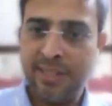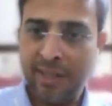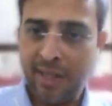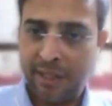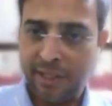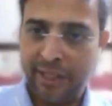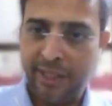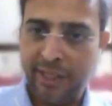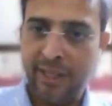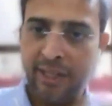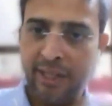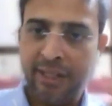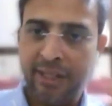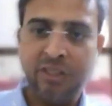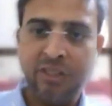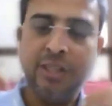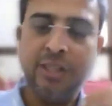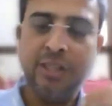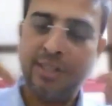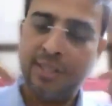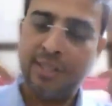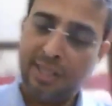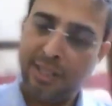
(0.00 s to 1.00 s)
She's
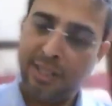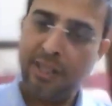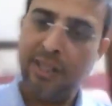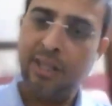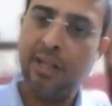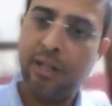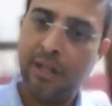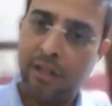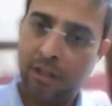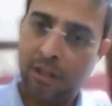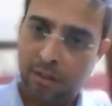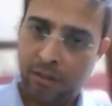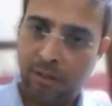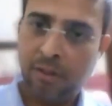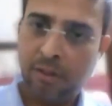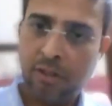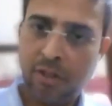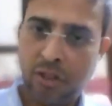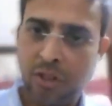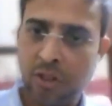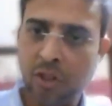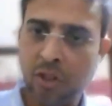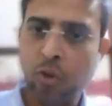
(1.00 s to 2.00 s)
cutting and she's singing
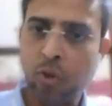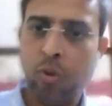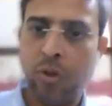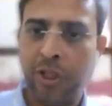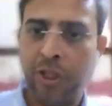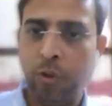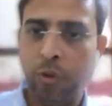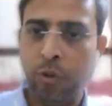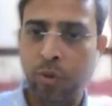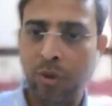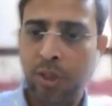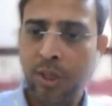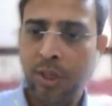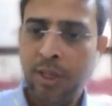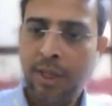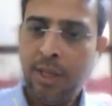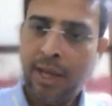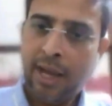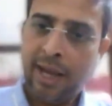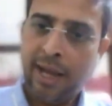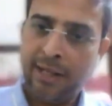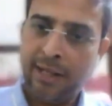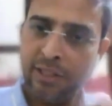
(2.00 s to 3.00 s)
a
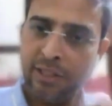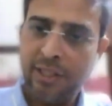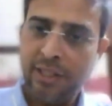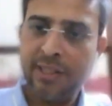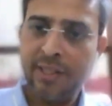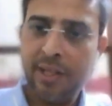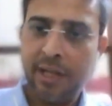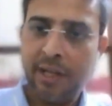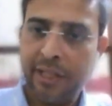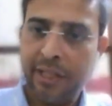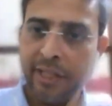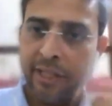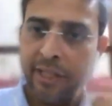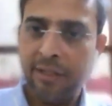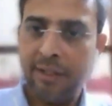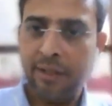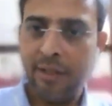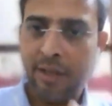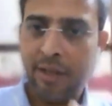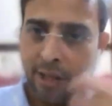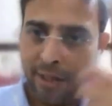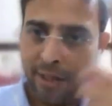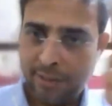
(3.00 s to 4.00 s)
tune and she's
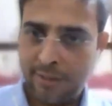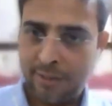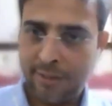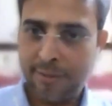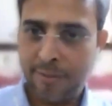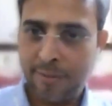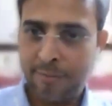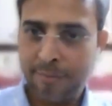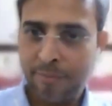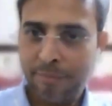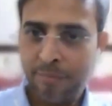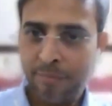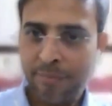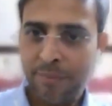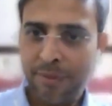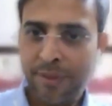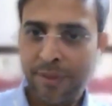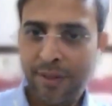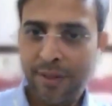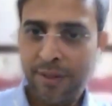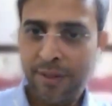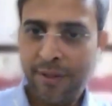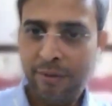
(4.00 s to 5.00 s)
cutting the grass,
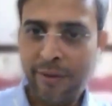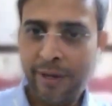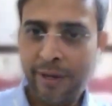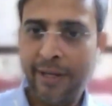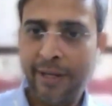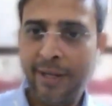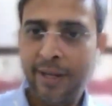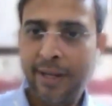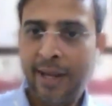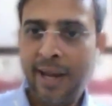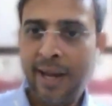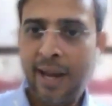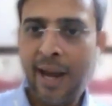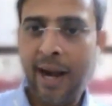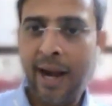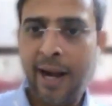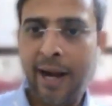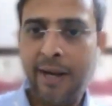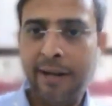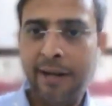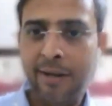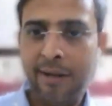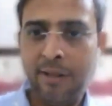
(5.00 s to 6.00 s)
right?